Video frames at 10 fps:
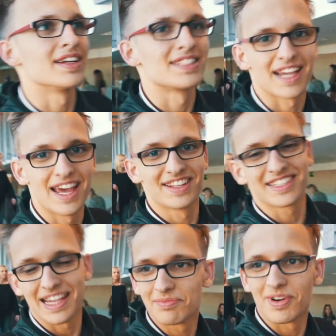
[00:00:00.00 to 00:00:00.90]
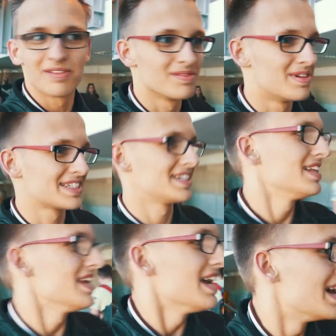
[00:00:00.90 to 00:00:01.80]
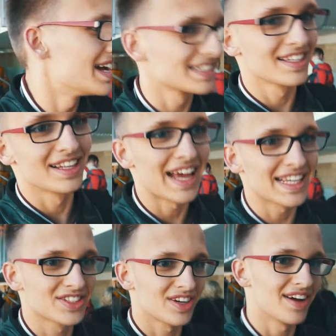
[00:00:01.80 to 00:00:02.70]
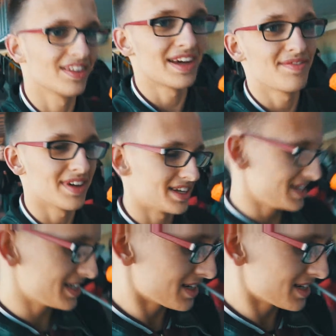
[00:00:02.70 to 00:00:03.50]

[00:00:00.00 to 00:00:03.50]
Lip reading: It's again same problem as in the last travel I did.